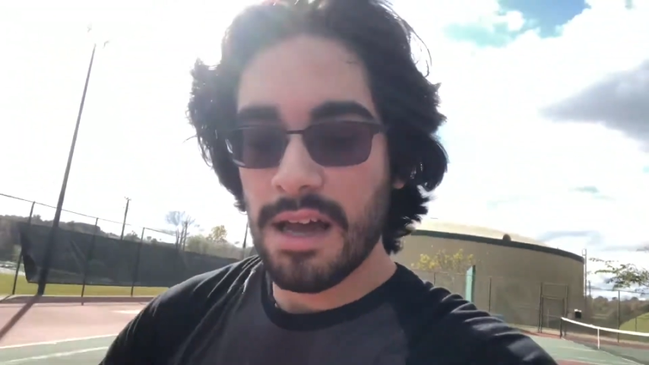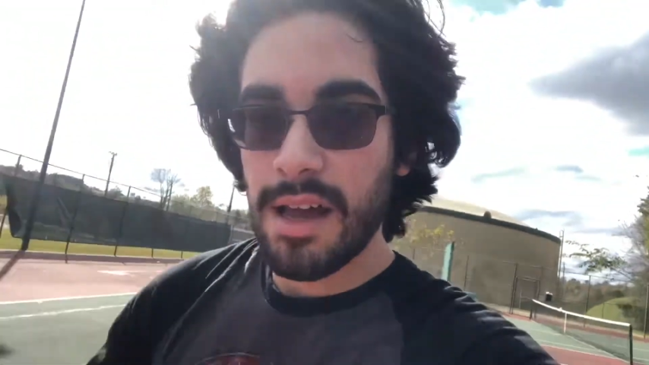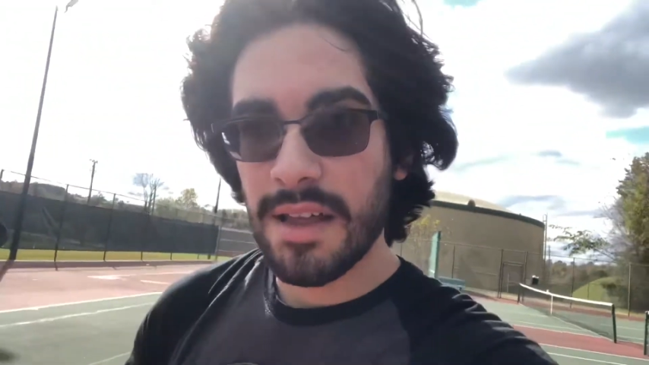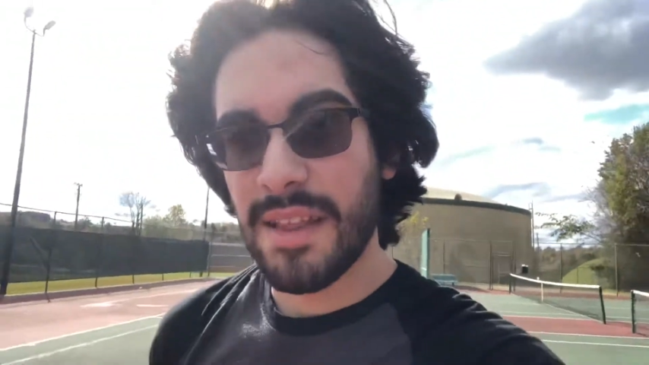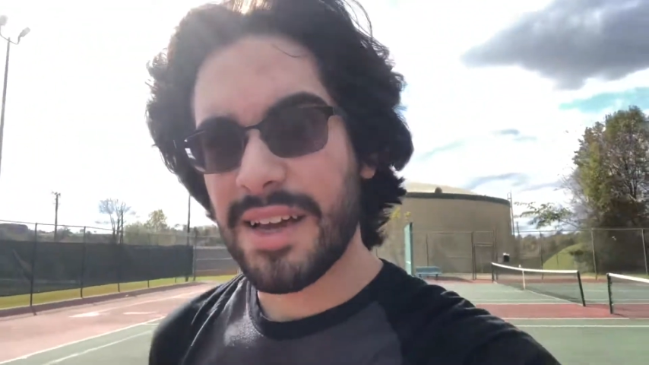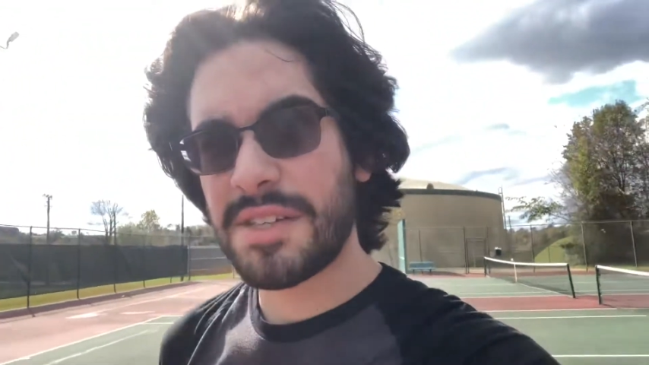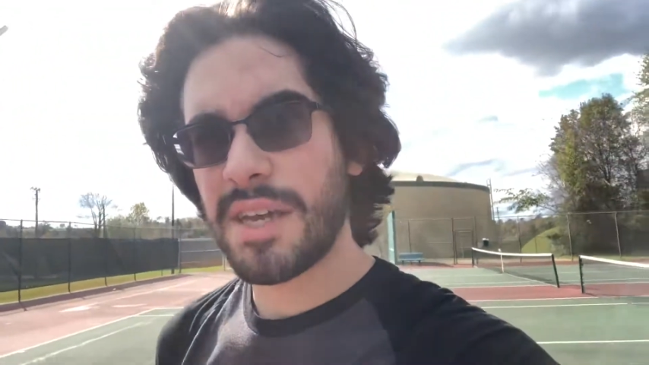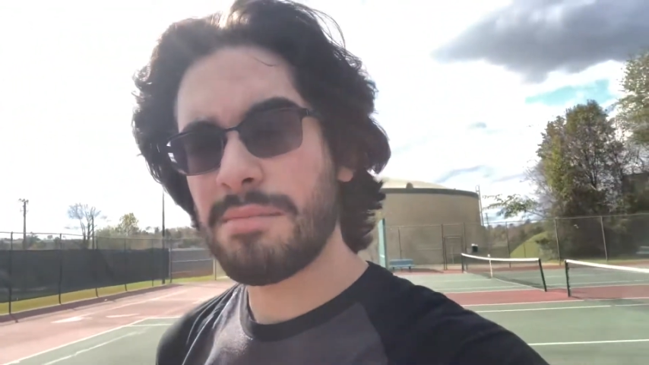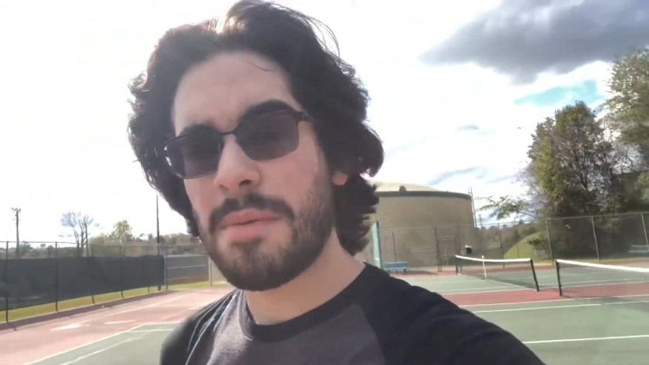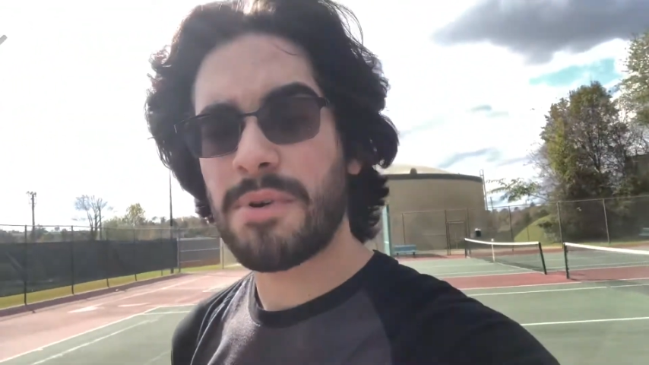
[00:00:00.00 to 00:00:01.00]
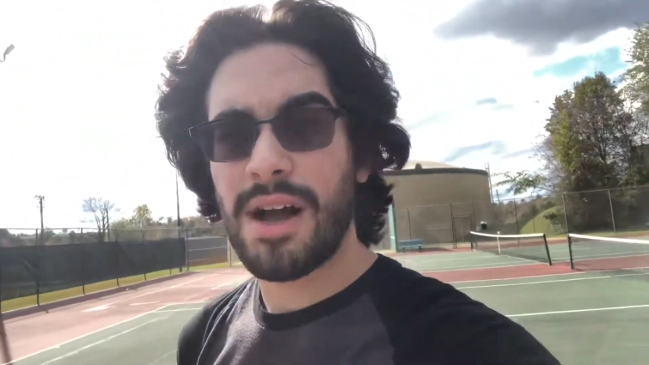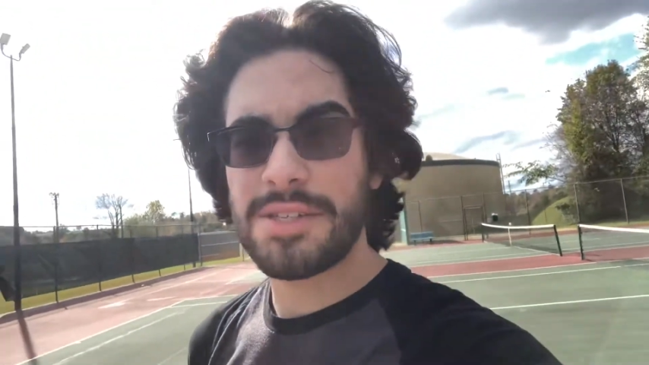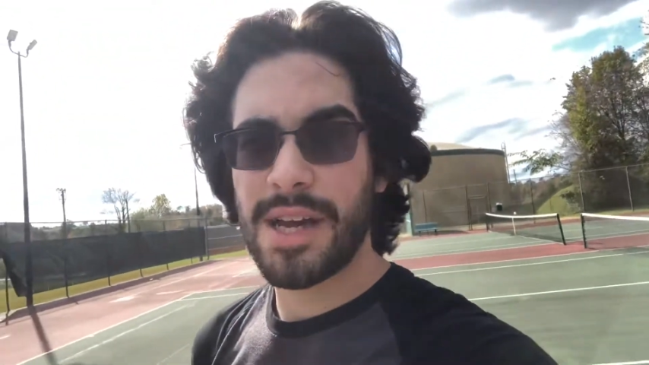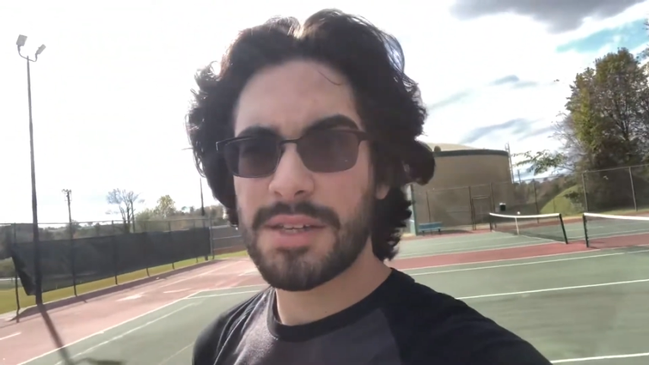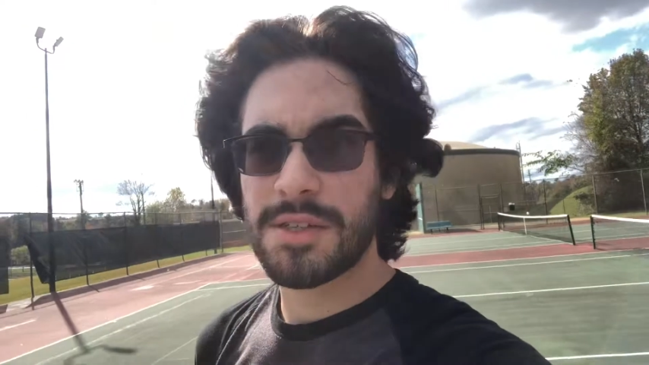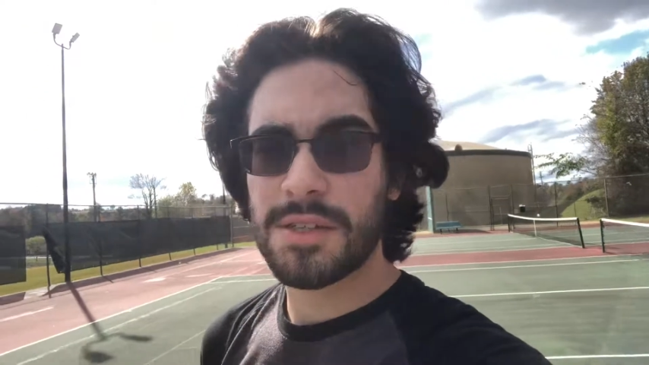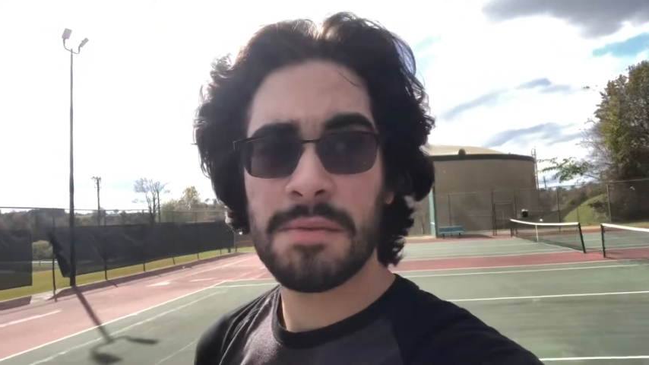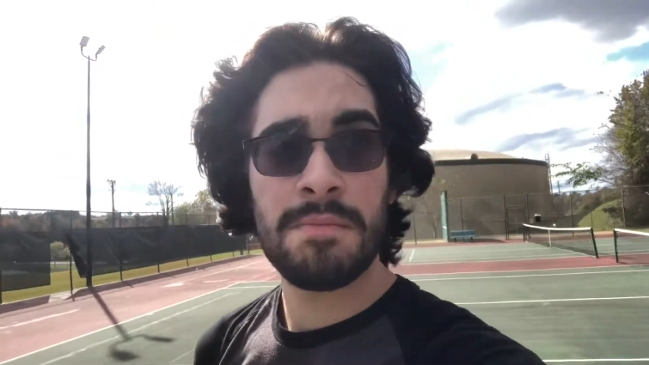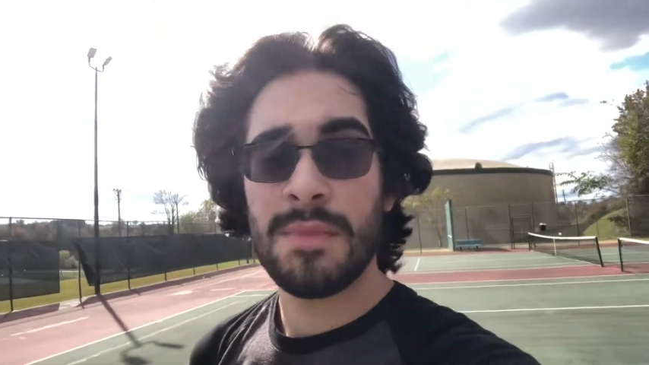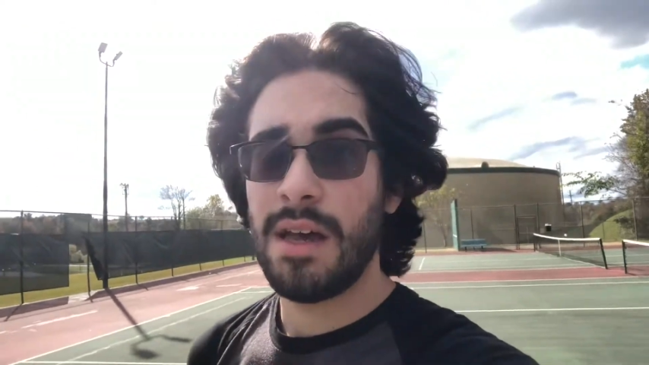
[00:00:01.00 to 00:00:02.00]
and like seeing my projects.
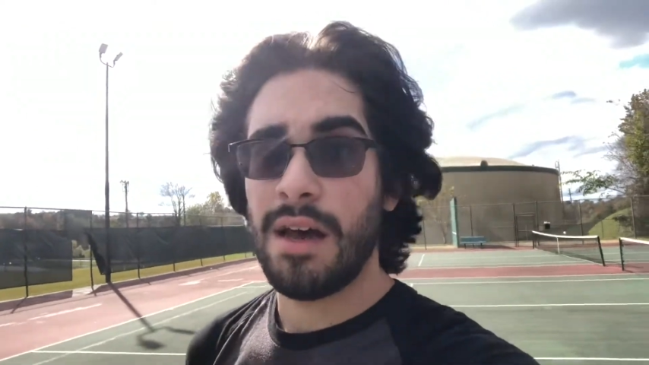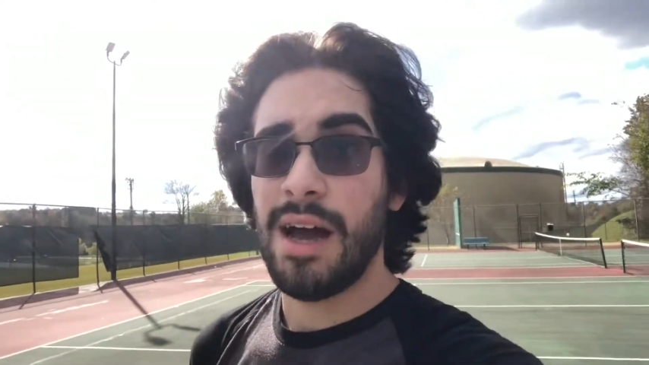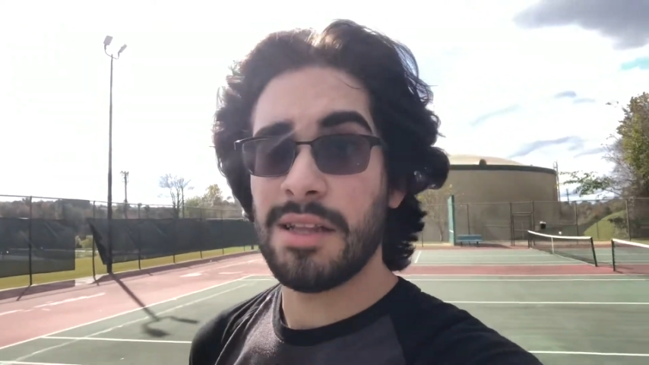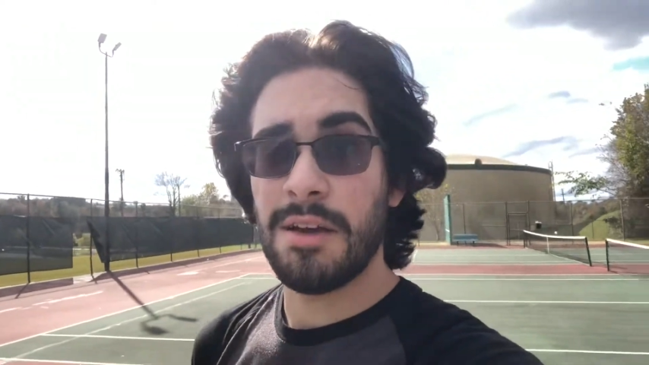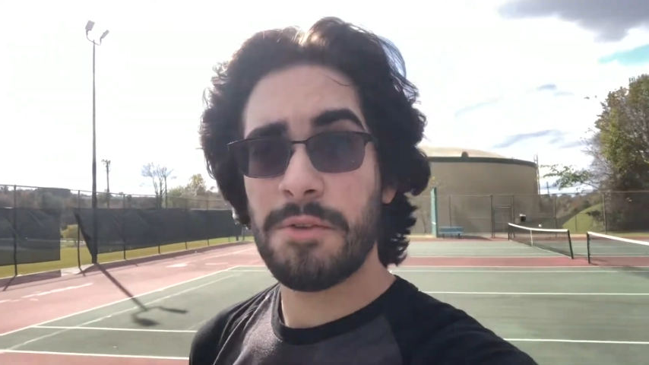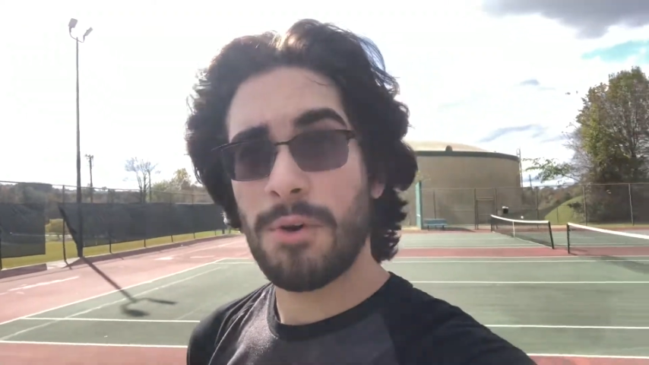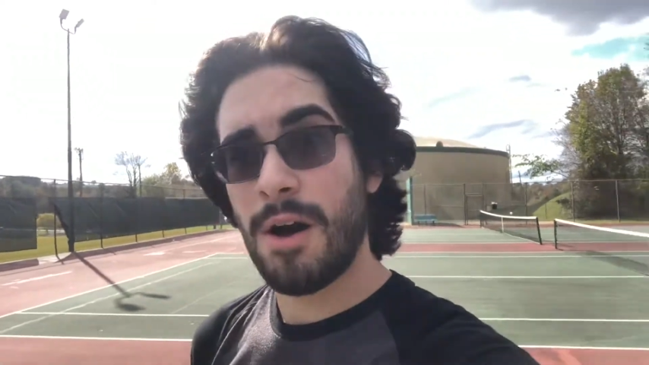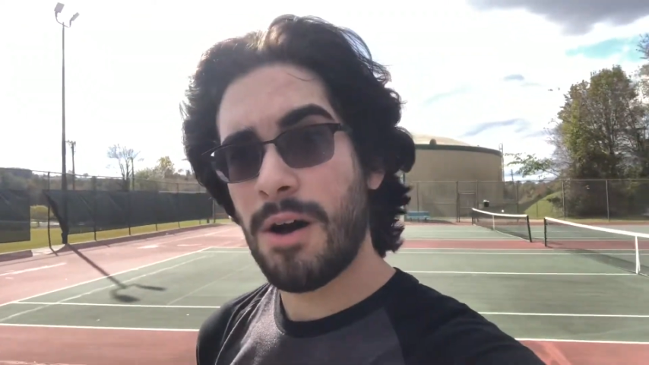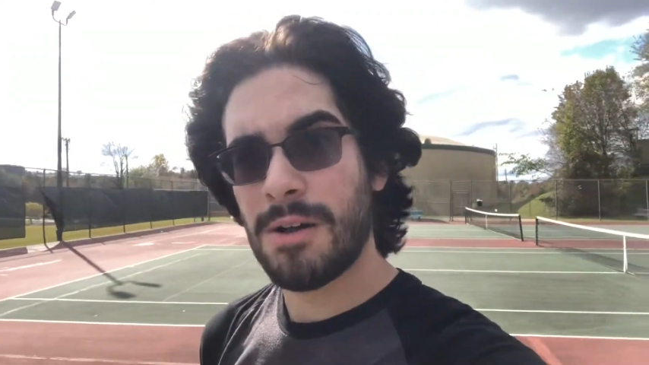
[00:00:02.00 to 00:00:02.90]
Uh, I love you all.